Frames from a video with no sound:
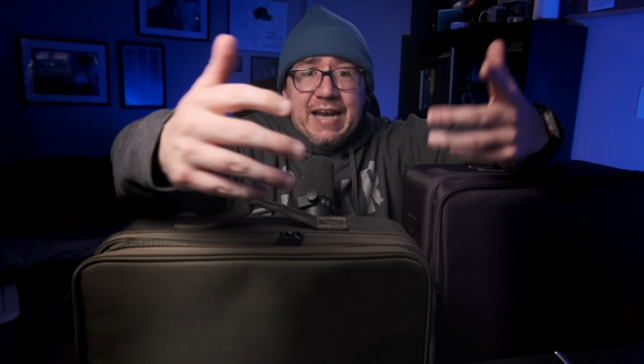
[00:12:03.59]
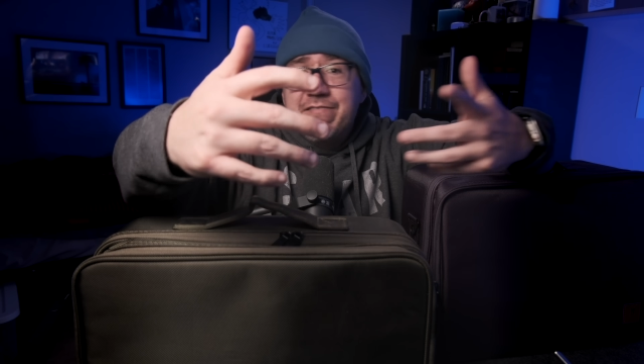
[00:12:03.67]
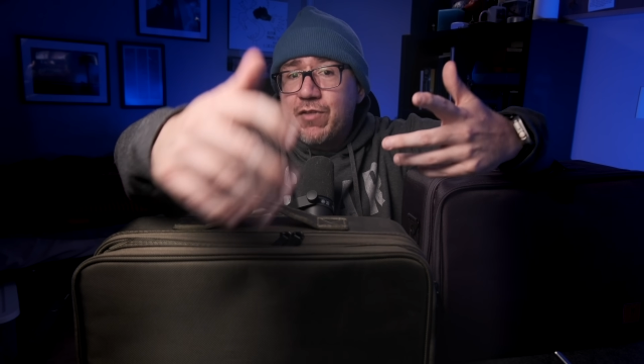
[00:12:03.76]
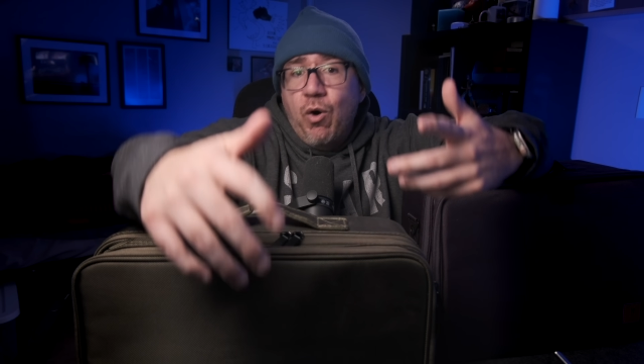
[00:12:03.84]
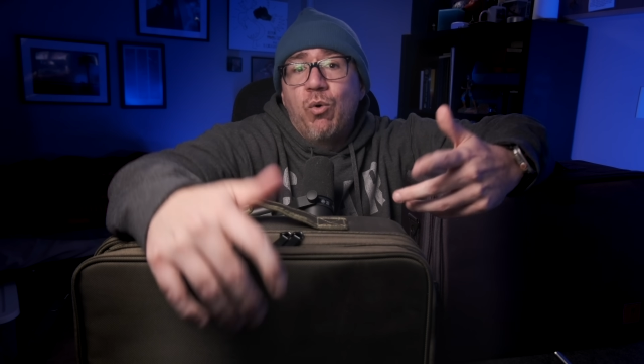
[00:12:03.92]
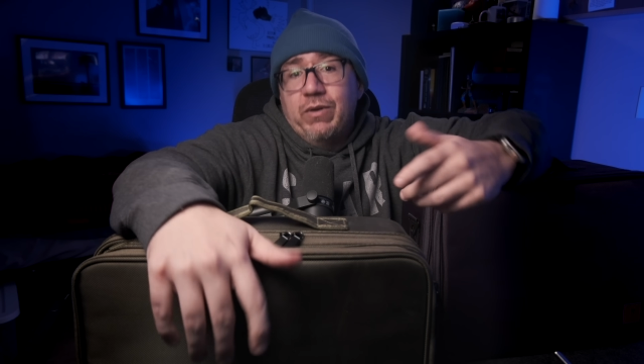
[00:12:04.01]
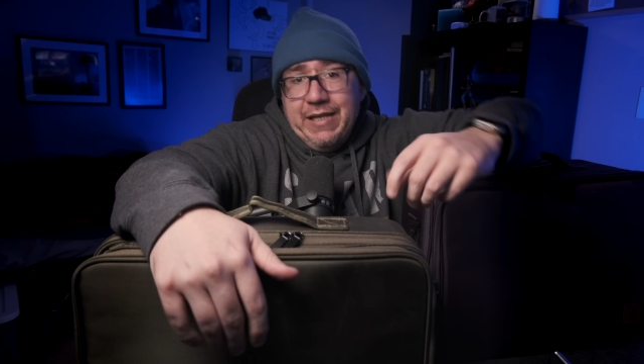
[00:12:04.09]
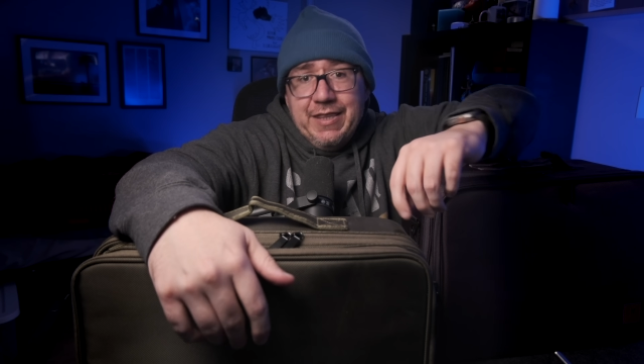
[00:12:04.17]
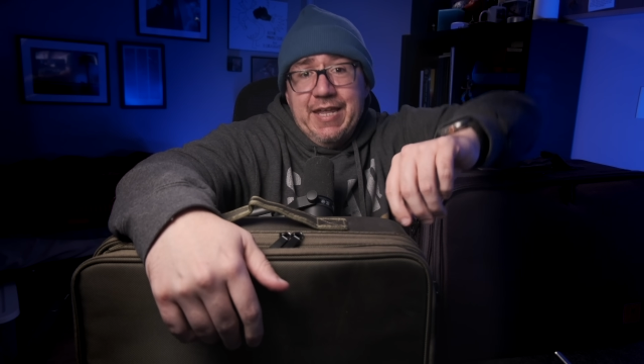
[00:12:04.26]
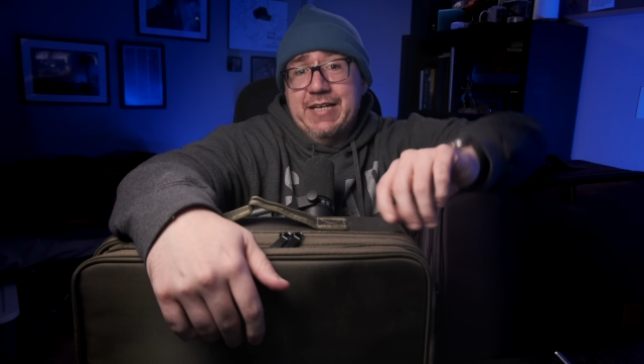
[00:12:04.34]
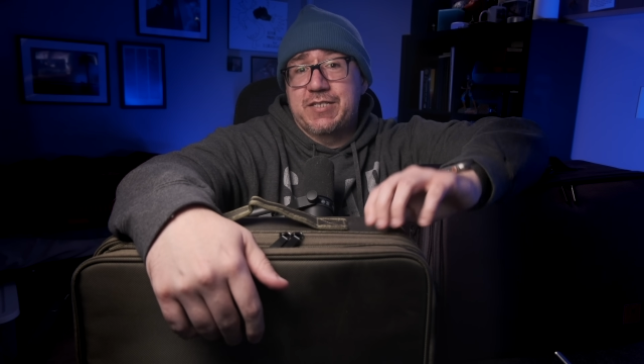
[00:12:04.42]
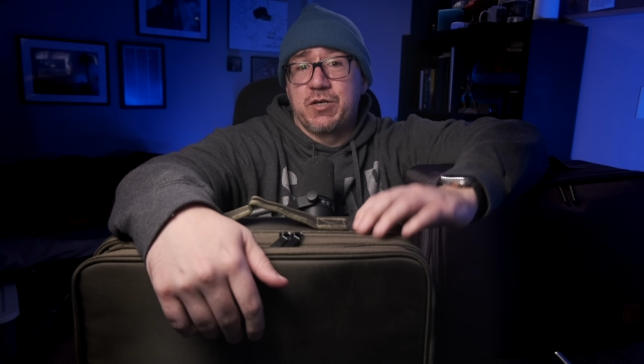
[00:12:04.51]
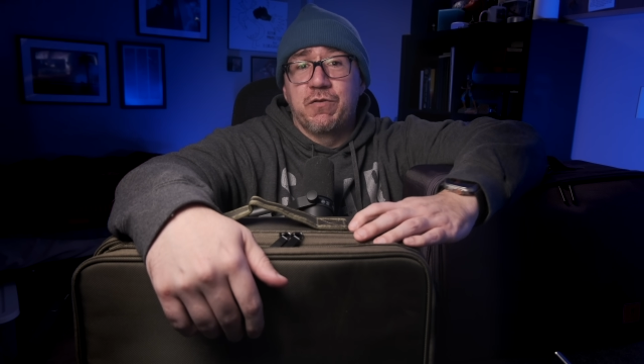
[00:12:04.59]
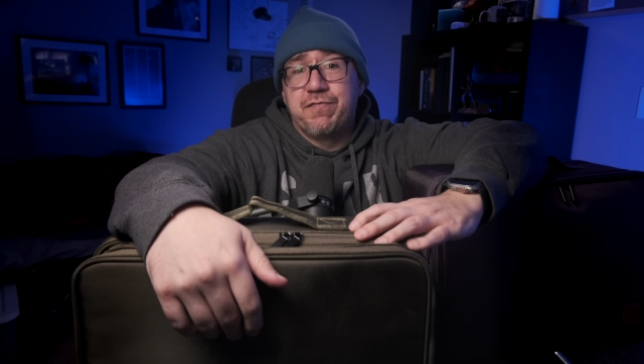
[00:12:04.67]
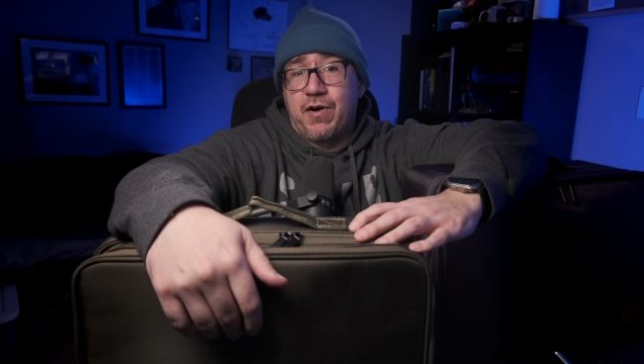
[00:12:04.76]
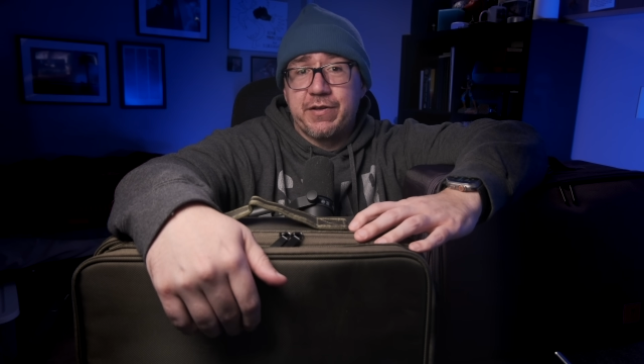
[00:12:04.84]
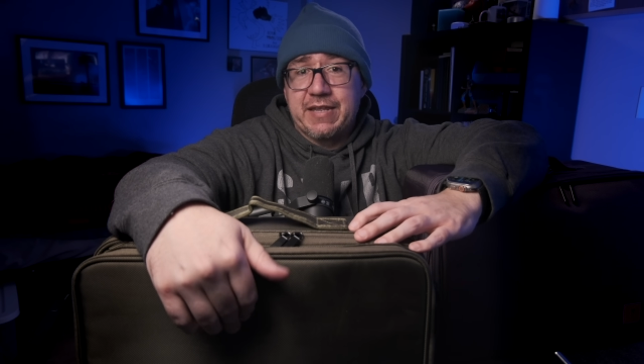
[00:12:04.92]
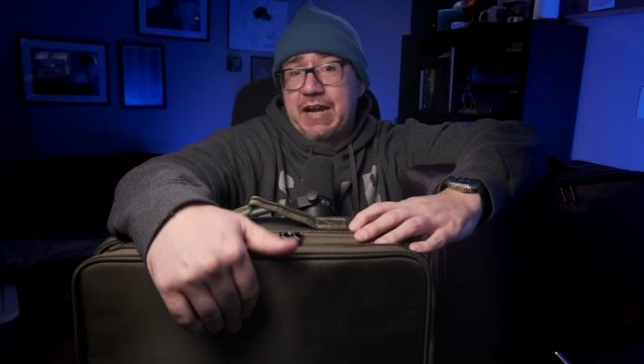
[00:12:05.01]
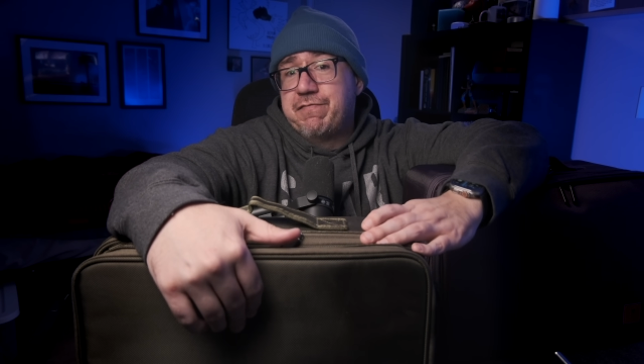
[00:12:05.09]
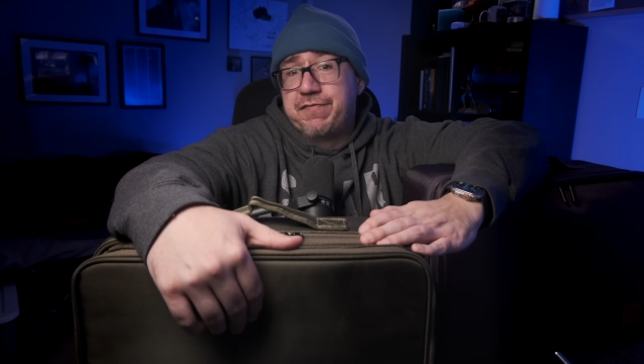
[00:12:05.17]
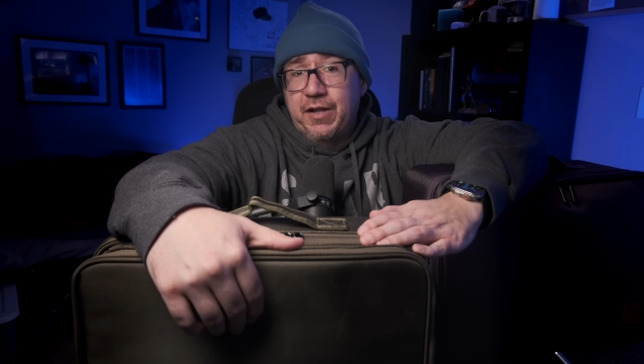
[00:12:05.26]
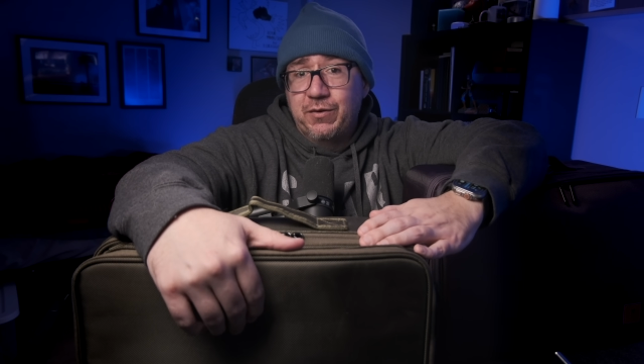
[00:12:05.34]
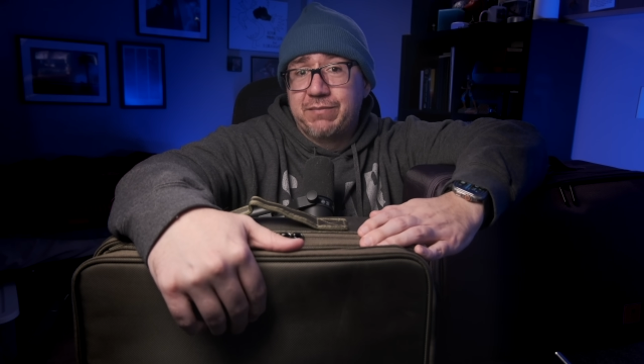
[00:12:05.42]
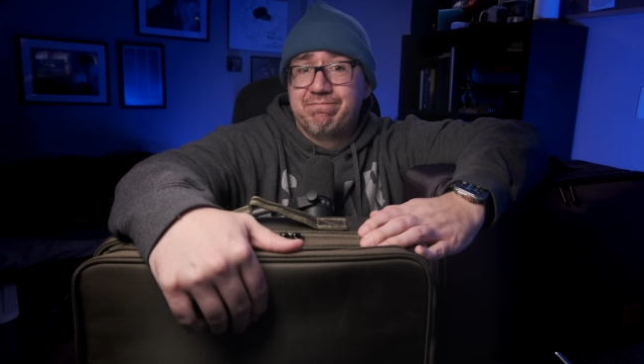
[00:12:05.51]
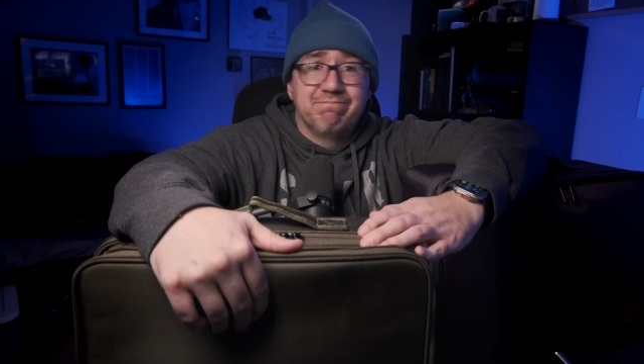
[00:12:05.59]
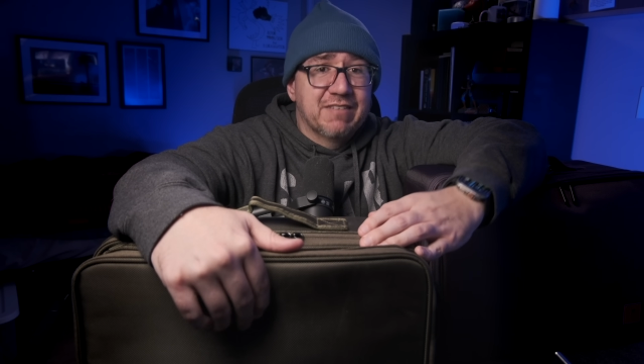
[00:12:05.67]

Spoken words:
of the only thing so far that I felt